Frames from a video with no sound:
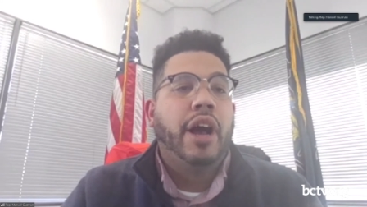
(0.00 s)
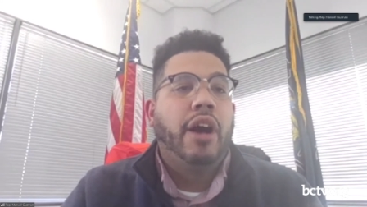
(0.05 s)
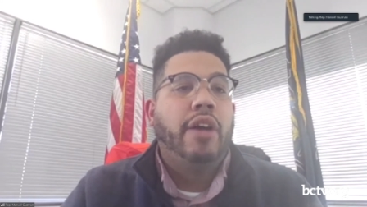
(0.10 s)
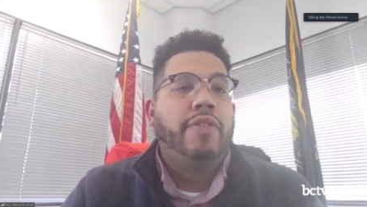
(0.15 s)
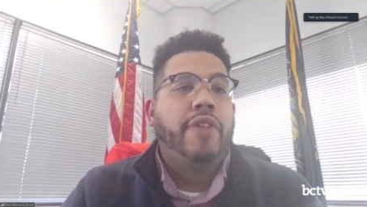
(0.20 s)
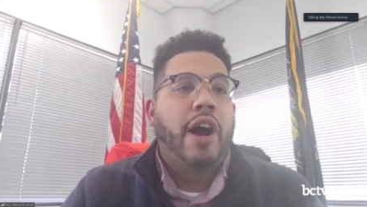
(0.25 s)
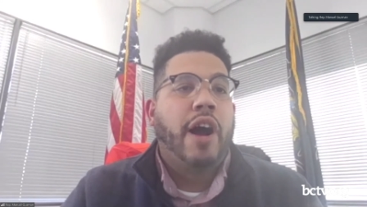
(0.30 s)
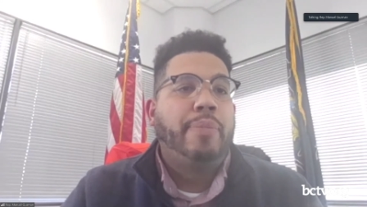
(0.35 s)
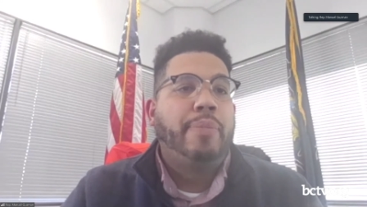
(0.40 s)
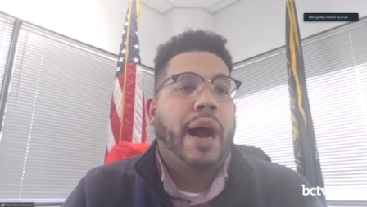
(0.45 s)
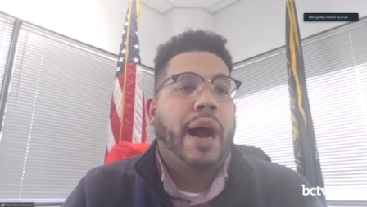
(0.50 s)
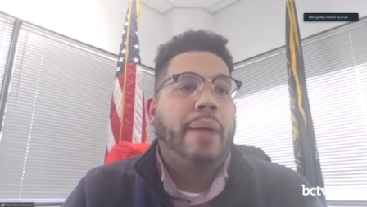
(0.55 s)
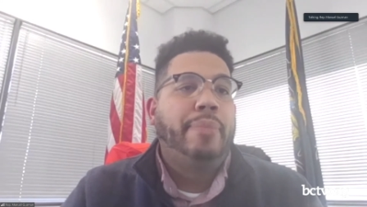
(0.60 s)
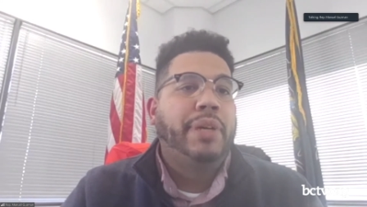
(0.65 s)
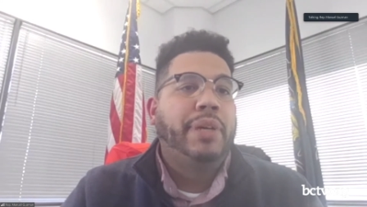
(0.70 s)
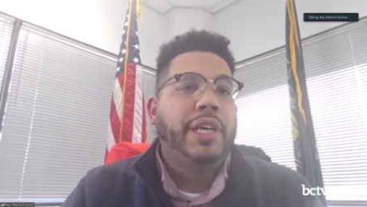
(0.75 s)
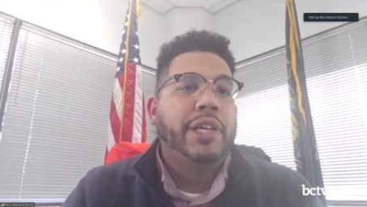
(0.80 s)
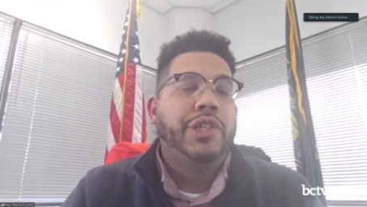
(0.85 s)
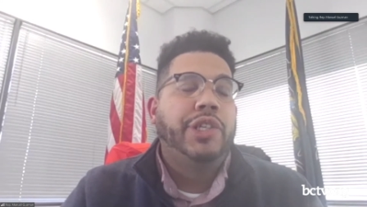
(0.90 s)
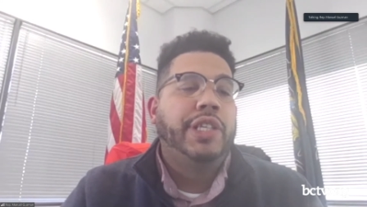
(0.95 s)
of our
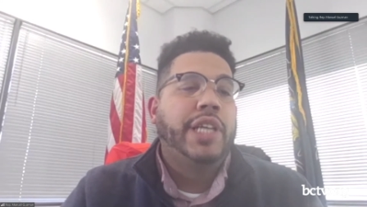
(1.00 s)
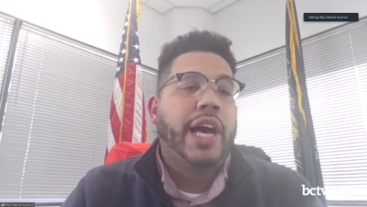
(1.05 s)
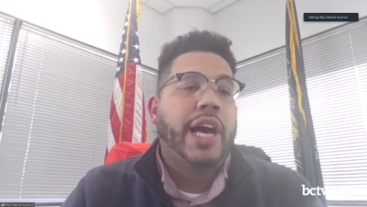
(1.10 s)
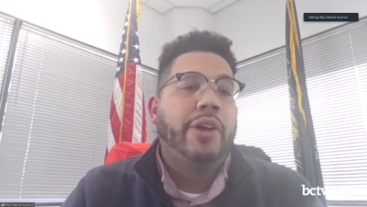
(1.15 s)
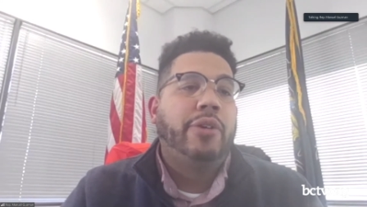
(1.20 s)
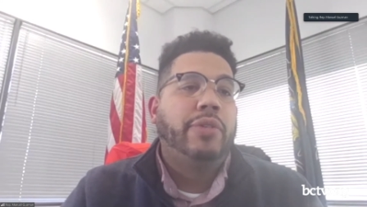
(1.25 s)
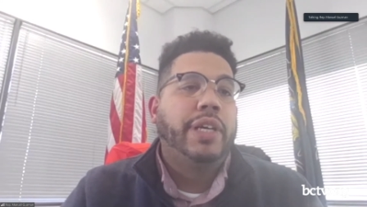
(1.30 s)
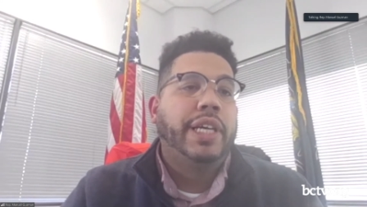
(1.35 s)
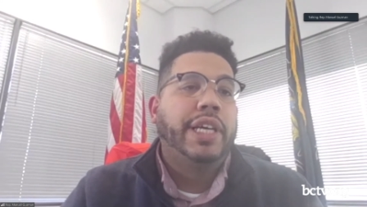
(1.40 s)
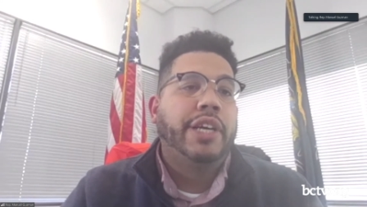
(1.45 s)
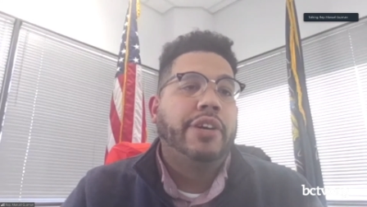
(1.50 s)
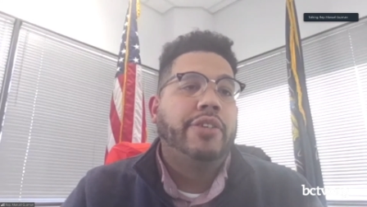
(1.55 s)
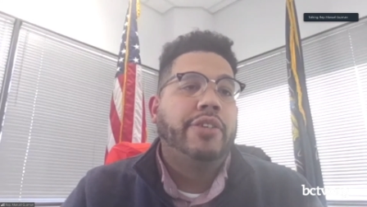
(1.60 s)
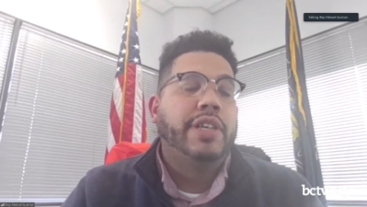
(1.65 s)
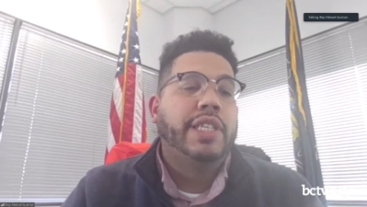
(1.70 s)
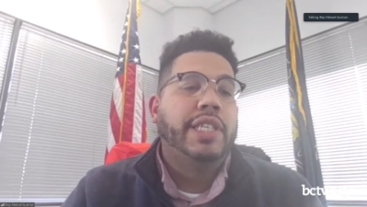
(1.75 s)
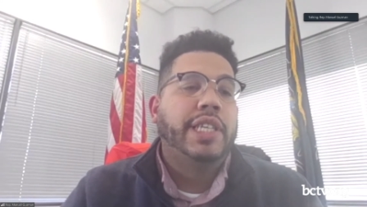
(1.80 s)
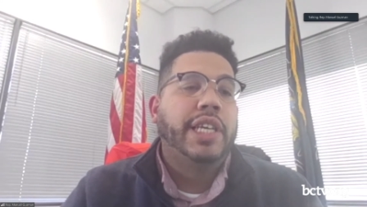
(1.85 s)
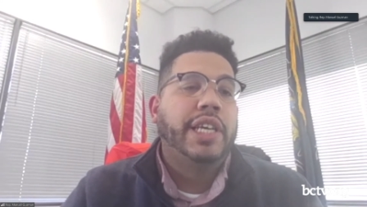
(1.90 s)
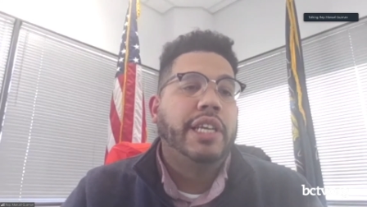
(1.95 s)
population, not only here in
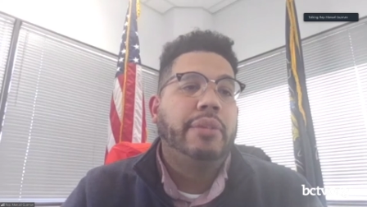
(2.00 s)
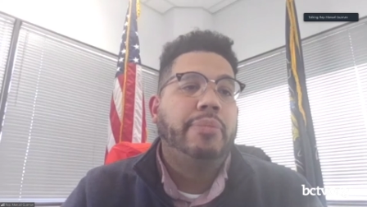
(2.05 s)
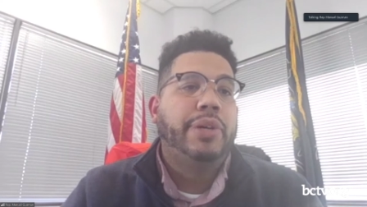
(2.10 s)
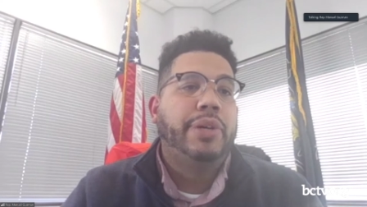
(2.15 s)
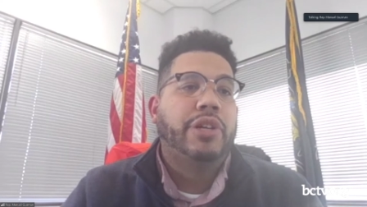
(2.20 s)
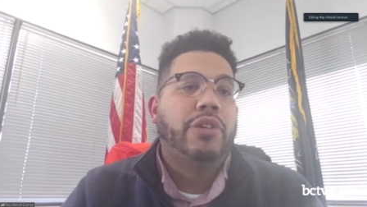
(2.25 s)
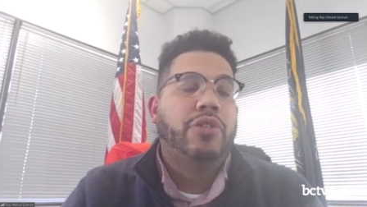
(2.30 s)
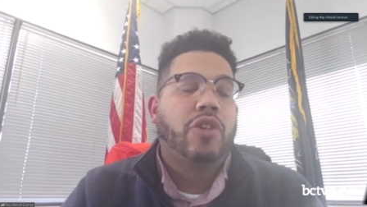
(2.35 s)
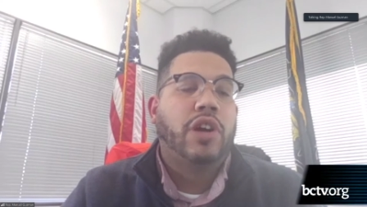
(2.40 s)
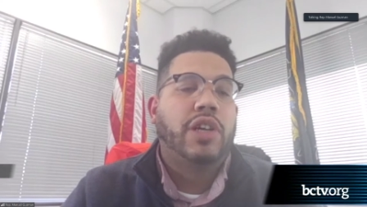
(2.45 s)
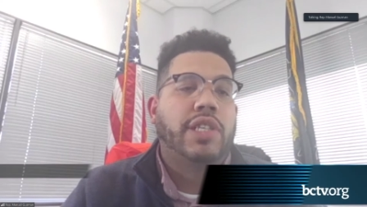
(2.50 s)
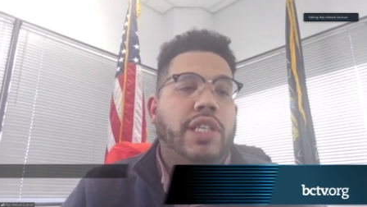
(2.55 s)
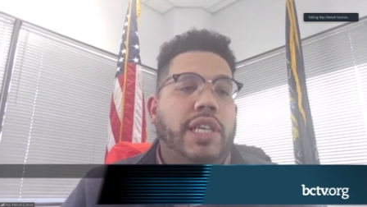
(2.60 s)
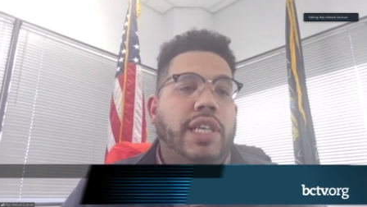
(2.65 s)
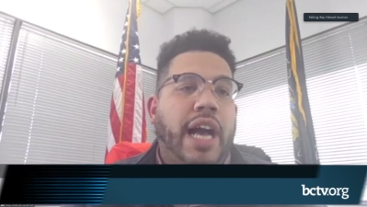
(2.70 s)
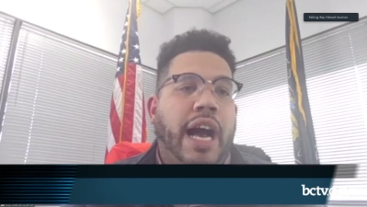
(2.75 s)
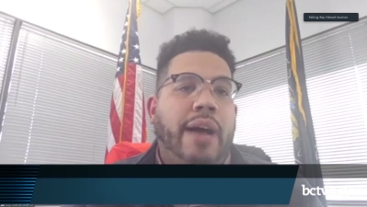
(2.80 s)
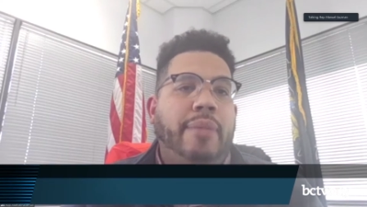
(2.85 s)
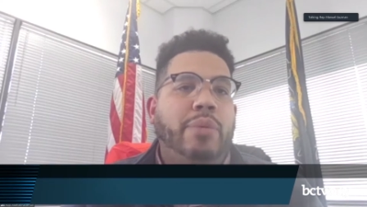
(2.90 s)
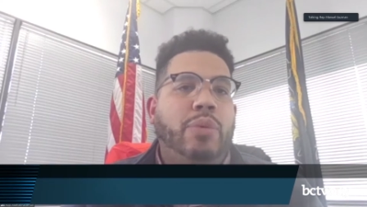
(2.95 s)
the city, but across the
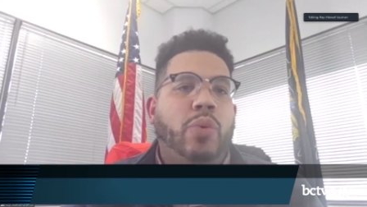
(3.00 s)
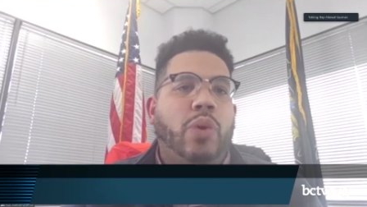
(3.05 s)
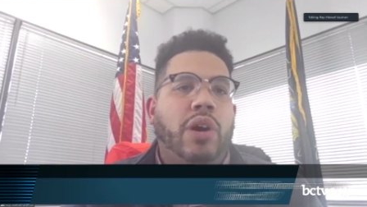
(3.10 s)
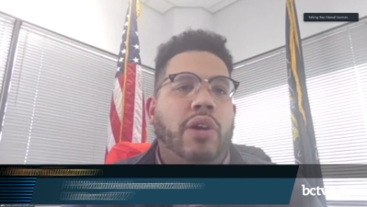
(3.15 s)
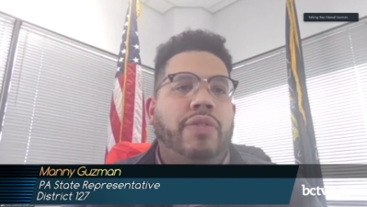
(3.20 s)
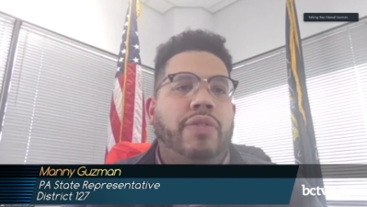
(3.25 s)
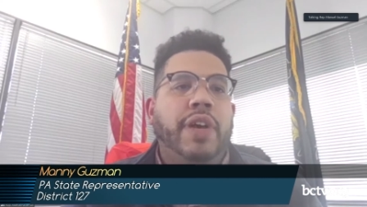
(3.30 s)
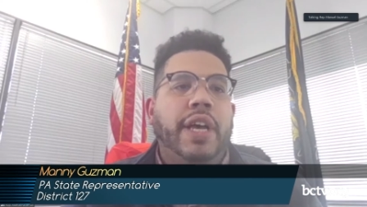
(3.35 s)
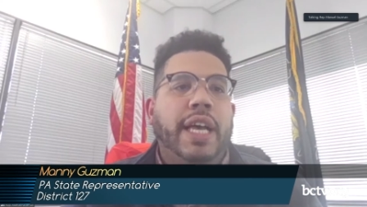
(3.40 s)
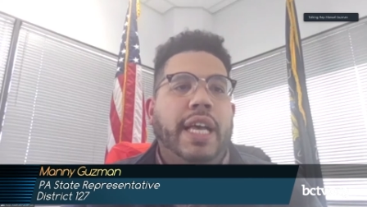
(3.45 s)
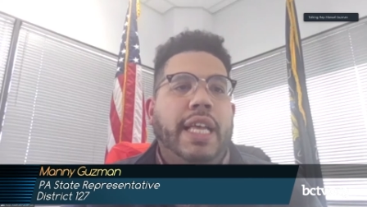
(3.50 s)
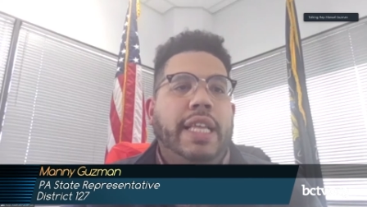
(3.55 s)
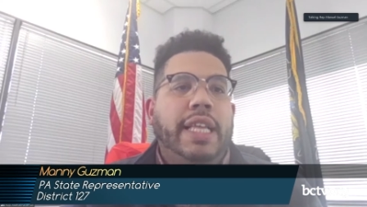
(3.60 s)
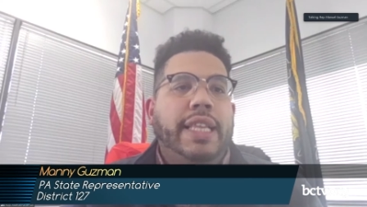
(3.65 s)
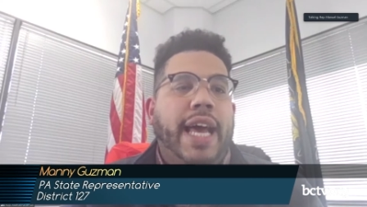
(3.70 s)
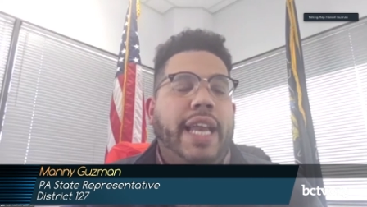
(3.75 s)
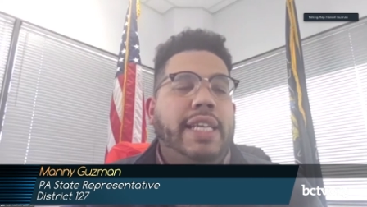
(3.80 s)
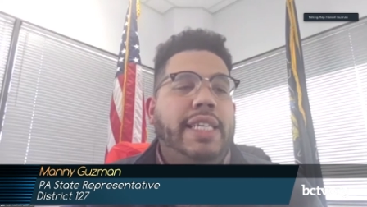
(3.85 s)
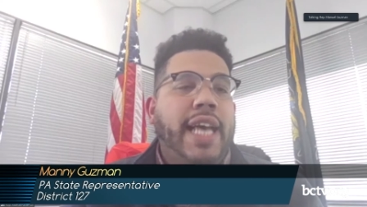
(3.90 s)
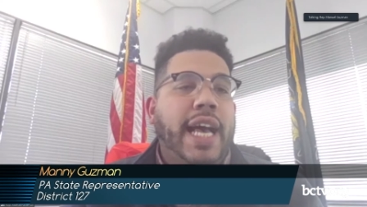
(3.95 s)
Commonwealth,
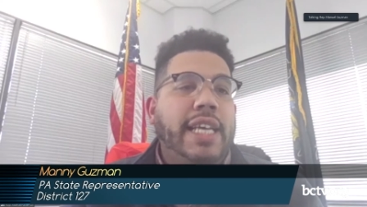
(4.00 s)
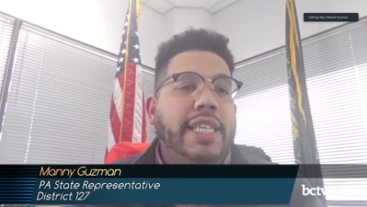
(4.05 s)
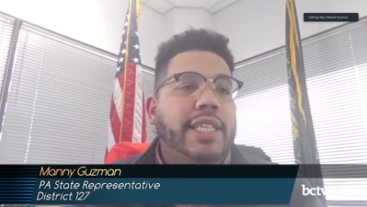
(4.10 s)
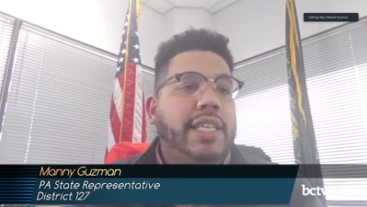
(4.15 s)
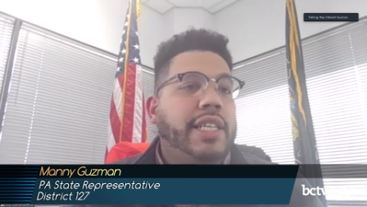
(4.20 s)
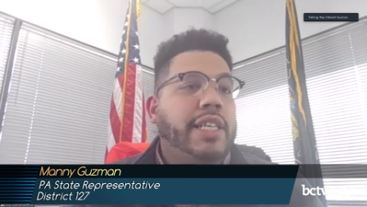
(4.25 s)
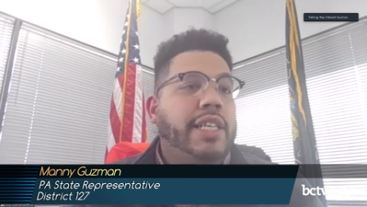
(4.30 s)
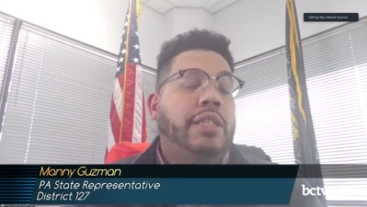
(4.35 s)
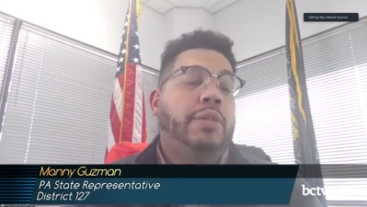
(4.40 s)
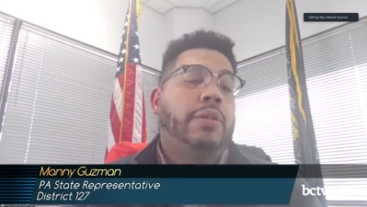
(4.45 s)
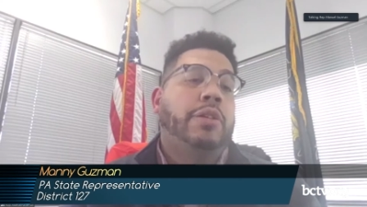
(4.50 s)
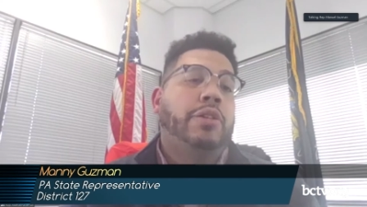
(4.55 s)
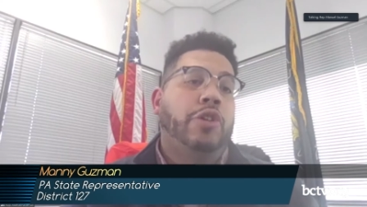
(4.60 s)
that is hesitant.